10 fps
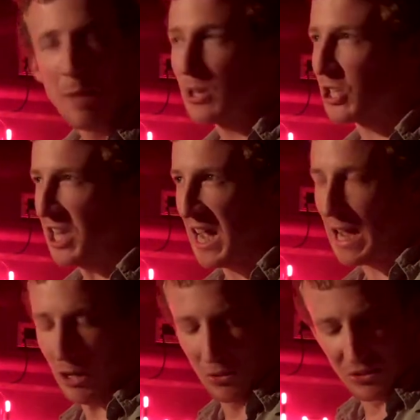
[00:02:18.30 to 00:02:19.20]
But she
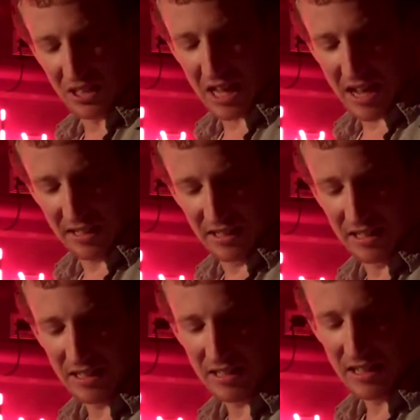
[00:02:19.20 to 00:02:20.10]
howls again,
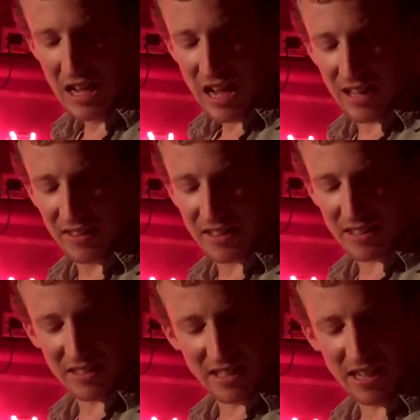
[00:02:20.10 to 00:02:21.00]
and the
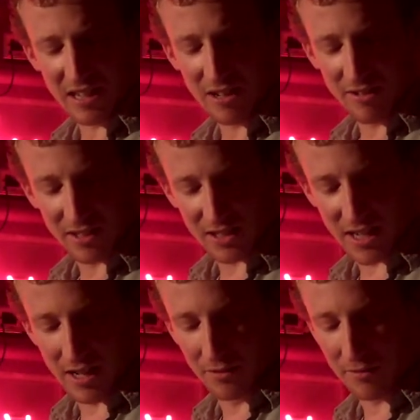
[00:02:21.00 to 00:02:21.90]
tearing
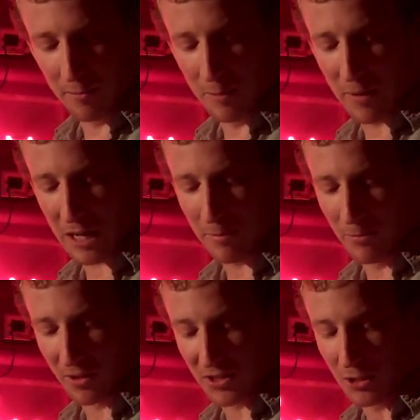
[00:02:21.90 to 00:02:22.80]
sound from the baby
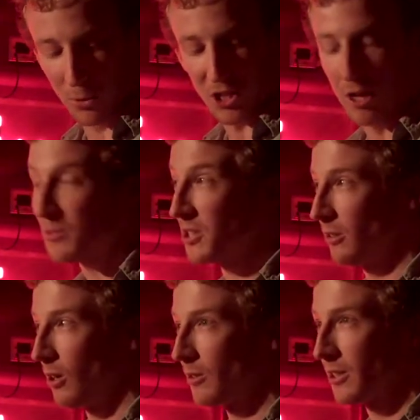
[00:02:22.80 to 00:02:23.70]
monitor, which I'm
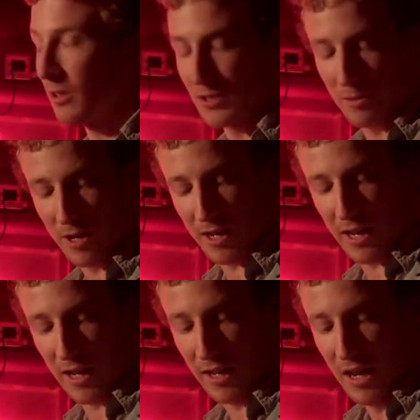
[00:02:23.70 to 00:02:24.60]
still holding onto my
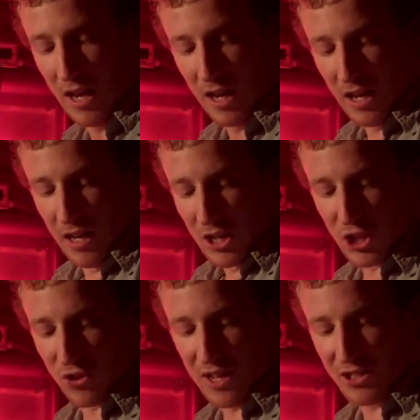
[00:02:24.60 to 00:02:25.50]
ear,
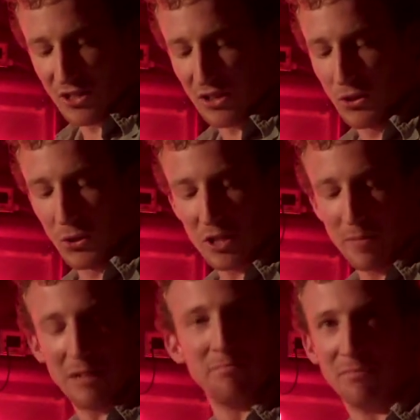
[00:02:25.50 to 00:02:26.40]
shreds the thoughts
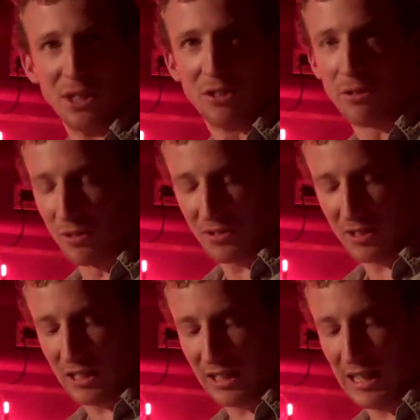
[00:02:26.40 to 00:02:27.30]
about murals
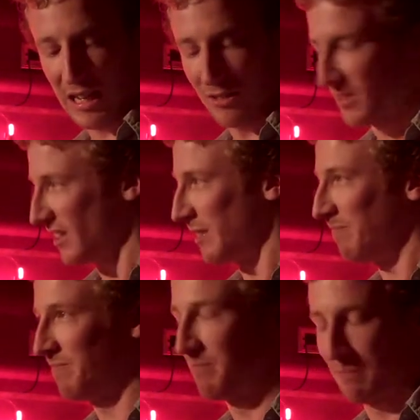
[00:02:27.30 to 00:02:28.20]
and clowns and
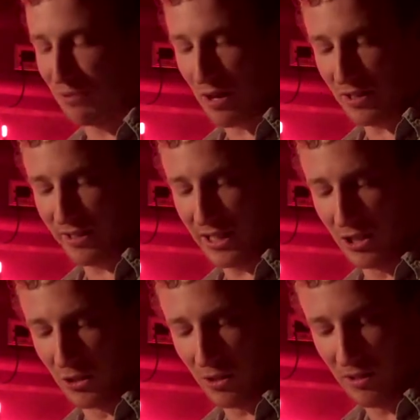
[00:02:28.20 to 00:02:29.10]
that
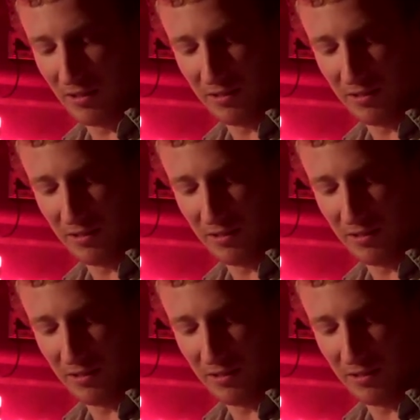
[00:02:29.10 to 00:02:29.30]
brother-in-law